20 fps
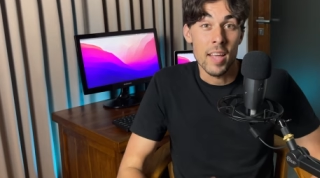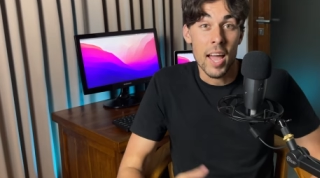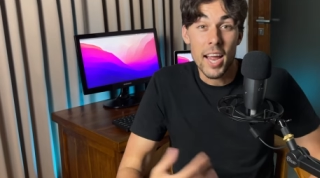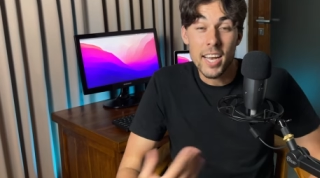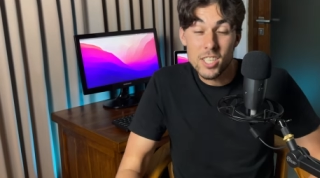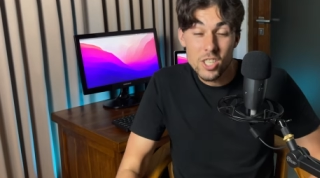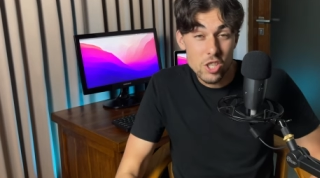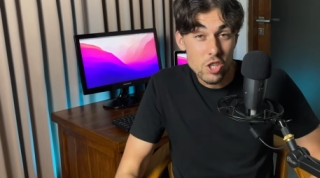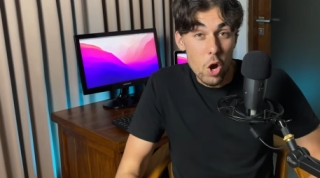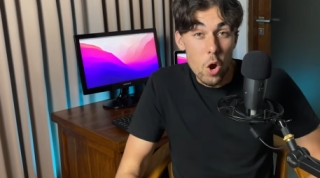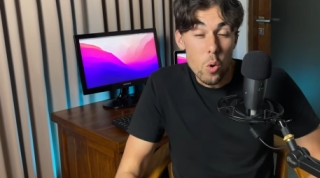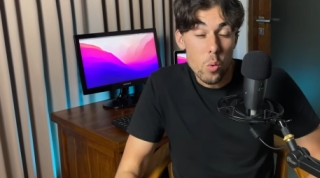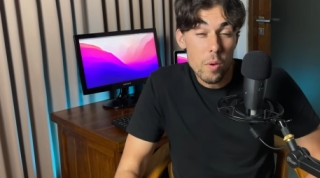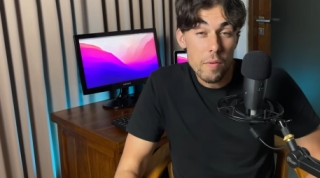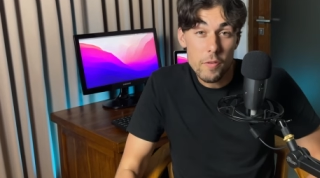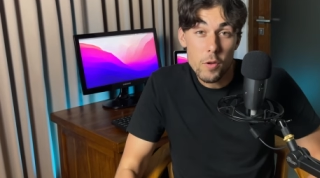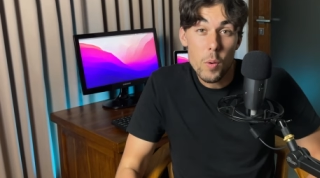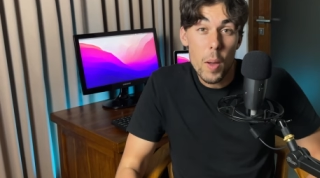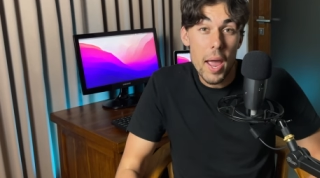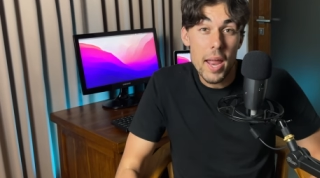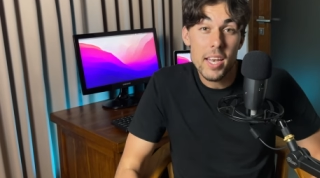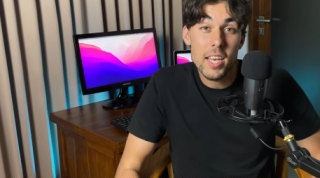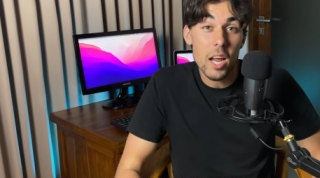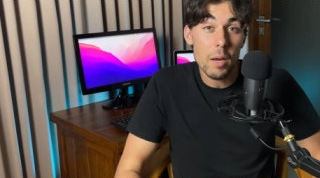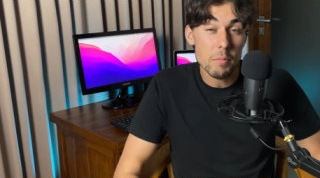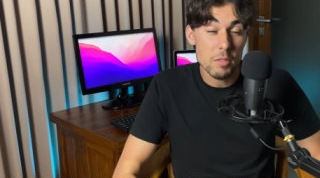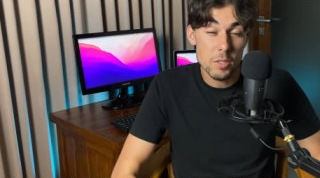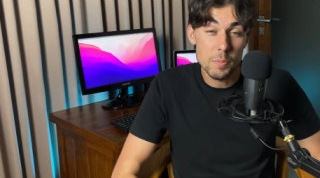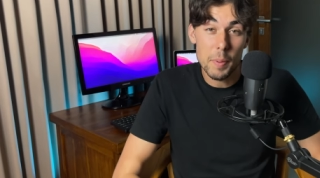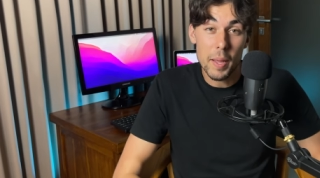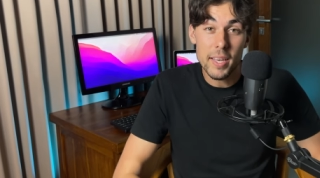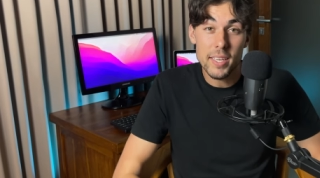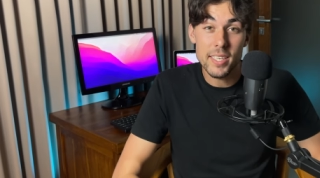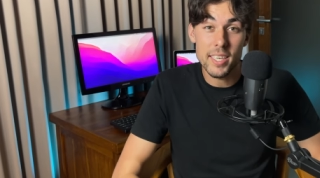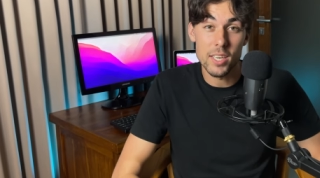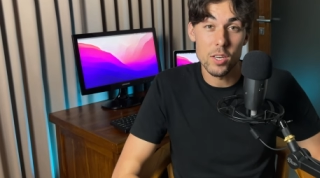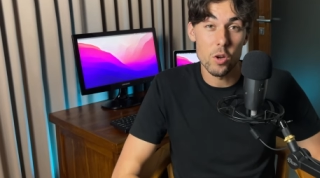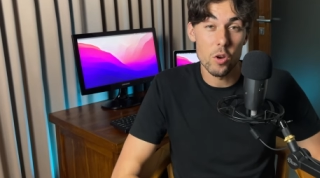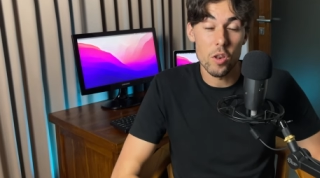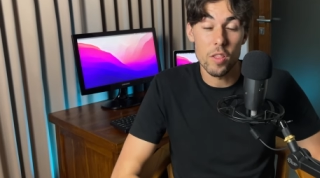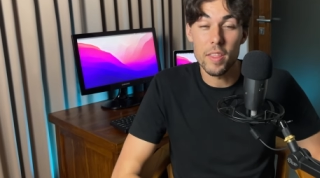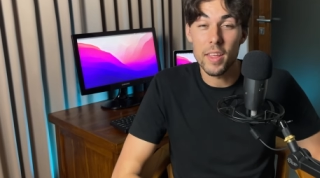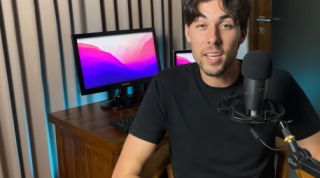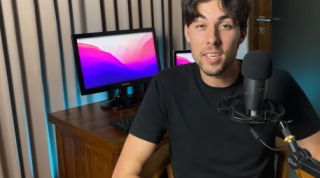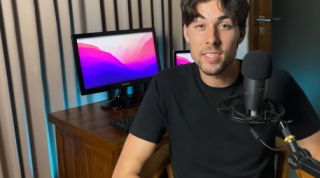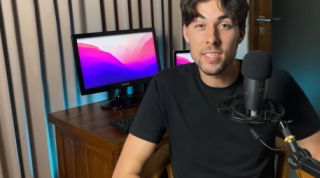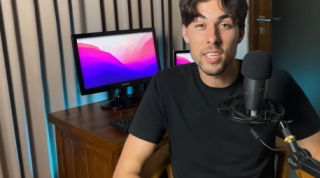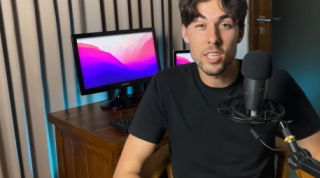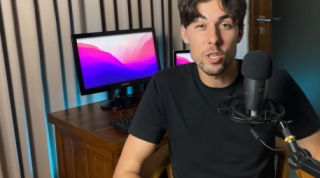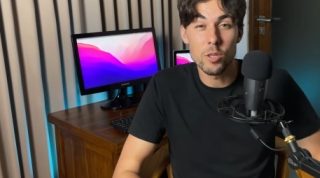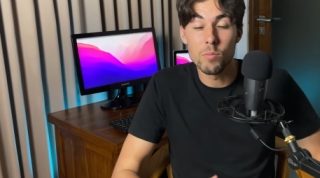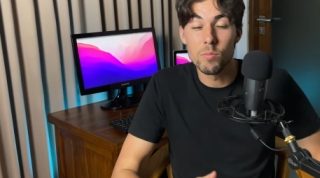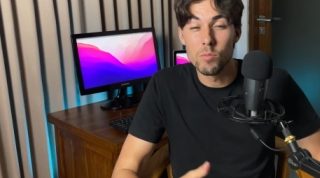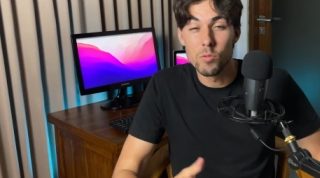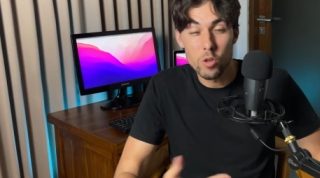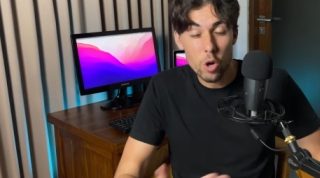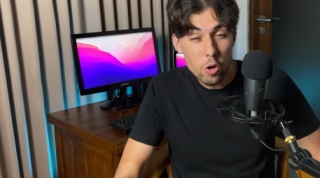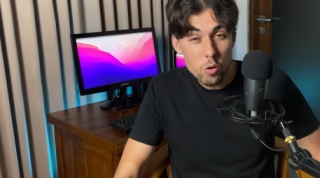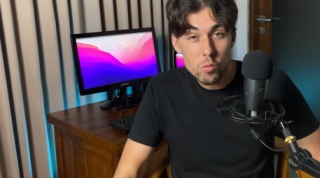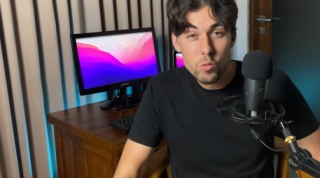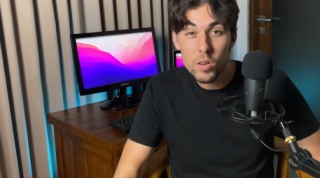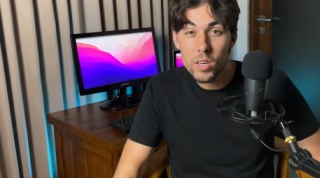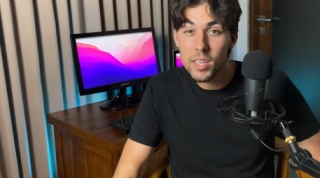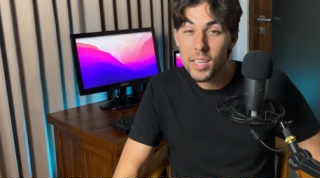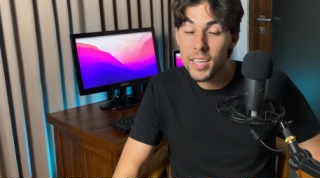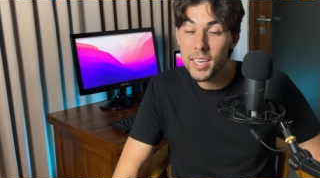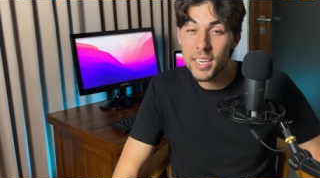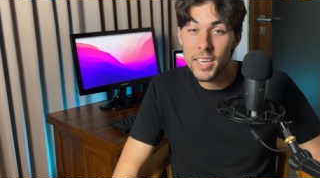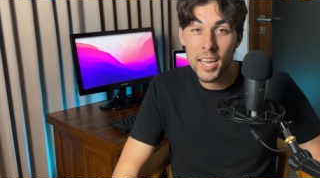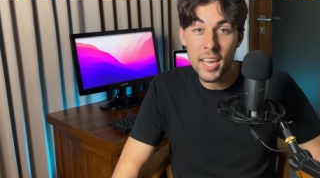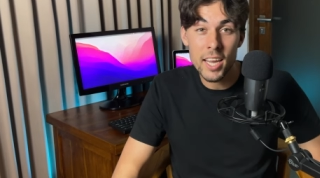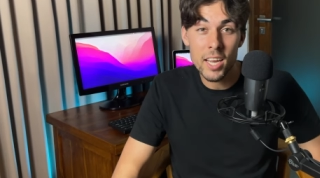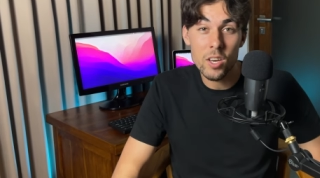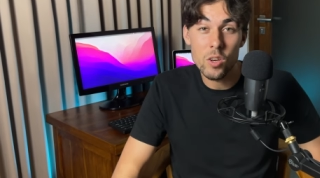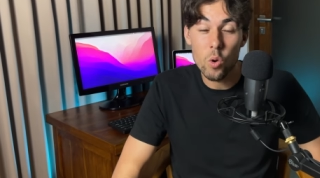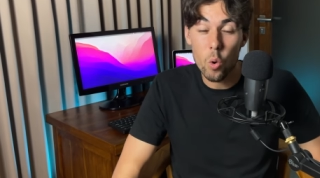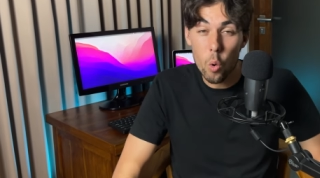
And so if you end up spending on things that you don't really need